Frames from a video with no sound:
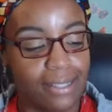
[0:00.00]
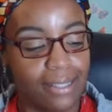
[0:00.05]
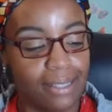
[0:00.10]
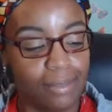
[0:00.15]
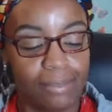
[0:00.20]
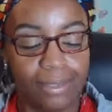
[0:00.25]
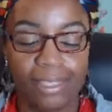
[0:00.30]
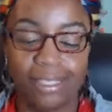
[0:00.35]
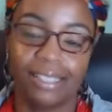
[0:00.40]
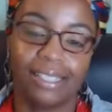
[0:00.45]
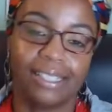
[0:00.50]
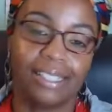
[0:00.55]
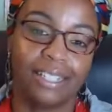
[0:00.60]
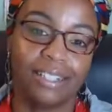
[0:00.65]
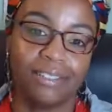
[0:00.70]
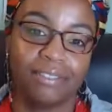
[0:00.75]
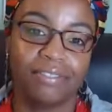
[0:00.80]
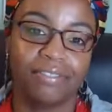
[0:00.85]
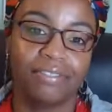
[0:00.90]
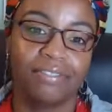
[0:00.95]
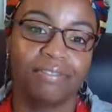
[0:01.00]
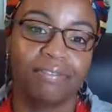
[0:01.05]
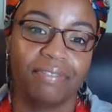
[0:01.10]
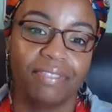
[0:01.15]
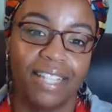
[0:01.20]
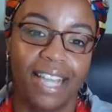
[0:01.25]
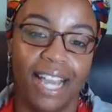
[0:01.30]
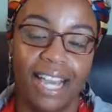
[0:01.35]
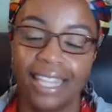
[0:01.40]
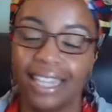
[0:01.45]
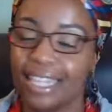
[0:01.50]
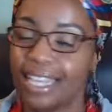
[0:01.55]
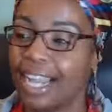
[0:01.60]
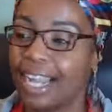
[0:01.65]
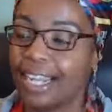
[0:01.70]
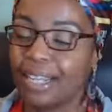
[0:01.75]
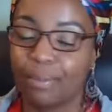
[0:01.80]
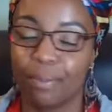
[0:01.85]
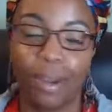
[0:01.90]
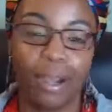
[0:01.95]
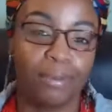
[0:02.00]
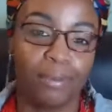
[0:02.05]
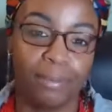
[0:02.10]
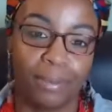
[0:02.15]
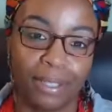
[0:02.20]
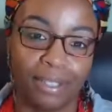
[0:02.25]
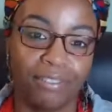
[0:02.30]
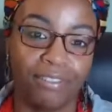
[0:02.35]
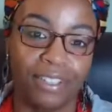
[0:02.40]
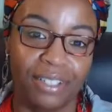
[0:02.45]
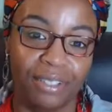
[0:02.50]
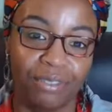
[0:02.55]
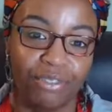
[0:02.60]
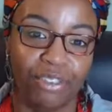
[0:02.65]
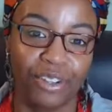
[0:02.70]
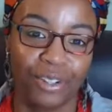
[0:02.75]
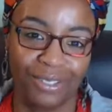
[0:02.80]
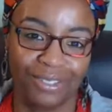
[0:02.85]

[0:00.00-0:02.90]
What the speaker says: what's this stuff? I think I could probably benefit